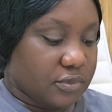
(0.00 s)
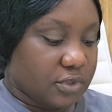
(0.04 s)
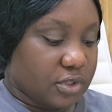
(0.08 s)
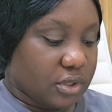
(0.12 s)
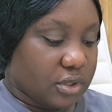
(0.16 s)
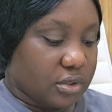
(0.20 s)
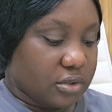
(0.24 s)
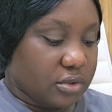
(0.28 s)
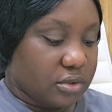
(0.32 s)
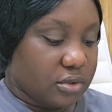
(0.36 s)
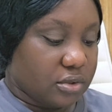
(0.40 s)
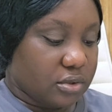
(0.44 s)

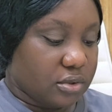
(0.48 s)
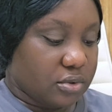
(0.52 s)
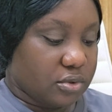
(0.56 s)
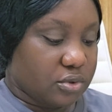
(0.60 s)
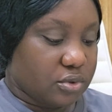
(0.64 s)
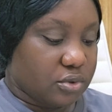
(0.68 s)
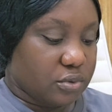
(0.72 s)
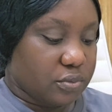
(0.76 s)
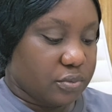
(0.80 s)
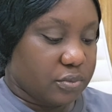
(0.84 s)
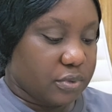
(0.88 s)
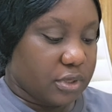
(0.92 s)
not to
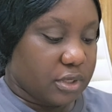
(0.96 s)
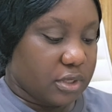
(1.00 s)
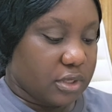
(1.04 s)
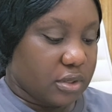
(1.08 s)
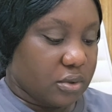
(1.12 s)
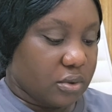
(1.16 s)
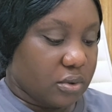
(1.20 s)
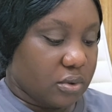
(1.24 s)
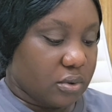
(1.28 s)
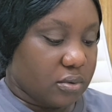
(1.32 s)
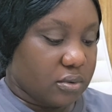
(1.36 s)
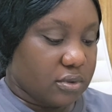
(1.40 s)
be
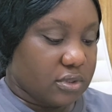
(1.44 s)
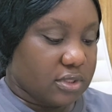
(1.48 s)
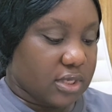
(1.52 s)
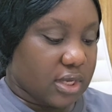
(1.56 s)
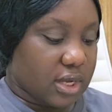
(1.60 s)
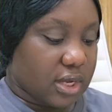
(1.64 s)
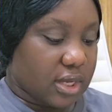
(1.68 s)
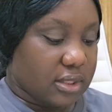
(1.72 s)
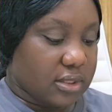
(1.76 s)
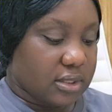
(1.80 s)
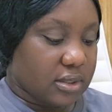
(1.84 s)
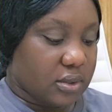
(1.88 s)

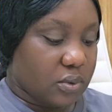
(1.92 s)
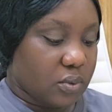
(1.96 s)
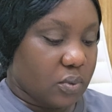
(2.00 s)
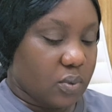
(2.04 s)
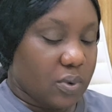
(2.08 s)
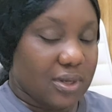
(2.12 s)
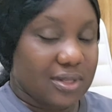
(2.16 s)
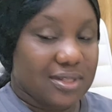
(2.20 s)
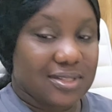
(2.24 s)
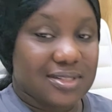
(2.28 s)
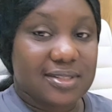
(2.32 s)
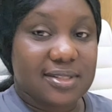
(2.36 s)
altered
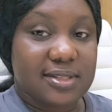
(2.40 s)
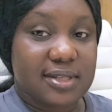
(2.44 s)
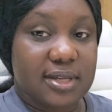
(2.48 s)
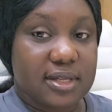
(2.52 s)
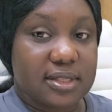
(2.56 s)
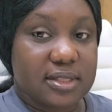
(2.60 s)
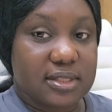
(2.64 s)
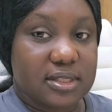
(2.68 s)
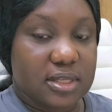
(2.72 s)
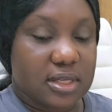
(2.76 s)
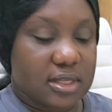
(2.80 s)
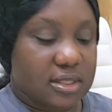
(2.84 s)
once set.
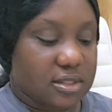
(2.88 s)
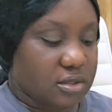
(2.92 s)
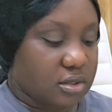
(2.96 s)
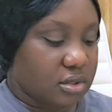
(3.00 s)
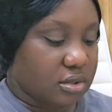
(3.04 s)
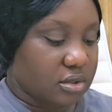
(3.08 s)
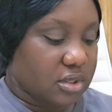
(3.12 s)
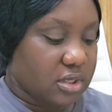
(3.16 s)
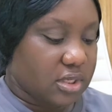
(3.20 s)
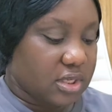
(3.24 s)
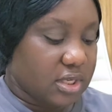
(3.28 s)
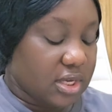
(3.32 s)
Yes,
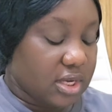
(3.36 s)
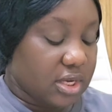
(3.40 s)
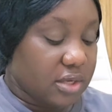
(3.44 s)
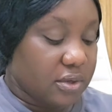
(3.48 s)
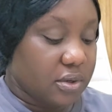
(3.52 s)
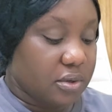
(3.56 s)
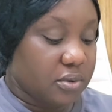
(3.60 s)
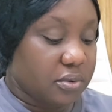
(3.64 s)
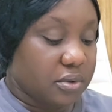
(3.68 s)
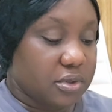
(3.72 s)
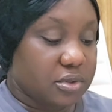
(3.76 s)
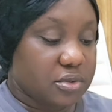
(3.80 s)
here you're
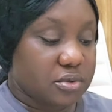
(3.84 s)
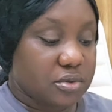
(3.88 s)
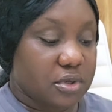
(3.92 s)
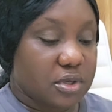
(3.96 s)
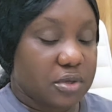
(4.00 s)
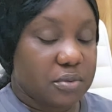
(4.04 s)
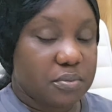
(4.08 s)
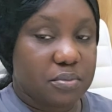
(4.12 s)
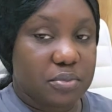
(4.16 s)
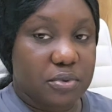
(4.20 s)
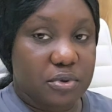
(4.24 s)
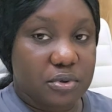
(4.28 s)
going to
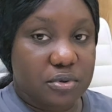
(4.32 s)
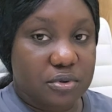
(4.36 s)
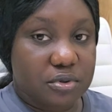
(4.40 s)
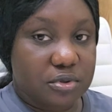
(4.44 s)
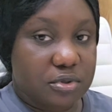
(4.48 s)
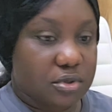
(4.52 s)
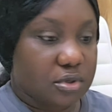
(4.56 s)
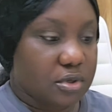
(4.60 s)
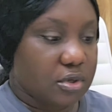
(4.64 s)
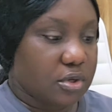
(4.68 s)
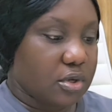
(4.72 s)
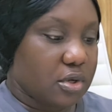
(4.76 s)
input
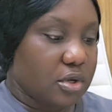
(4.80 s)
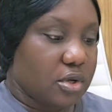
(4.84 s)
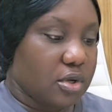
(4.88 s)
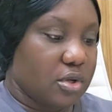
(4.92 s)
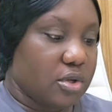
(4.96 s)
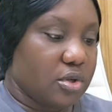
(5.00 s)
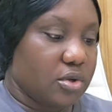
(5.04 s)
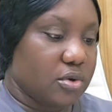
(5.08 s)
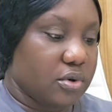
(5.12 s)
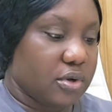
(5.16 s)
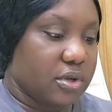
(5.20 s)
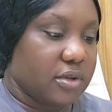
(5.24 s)

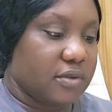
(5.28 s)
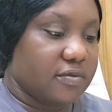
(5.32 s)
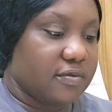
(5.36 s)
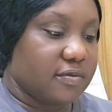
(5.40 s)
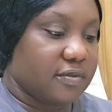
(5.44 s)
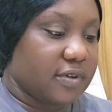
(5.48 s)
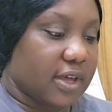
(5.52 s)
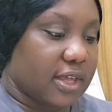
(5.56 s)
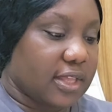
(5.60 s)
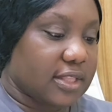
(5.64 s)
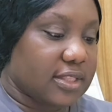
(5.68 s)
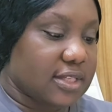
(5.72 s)
your
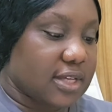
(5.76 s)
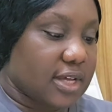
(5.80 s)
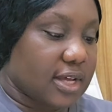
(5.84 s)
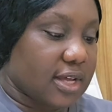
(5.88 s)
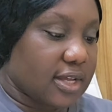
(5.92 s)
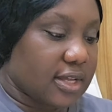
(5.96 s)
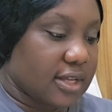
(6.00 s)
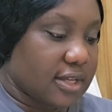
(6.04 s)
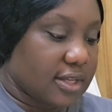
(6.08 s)
inviter's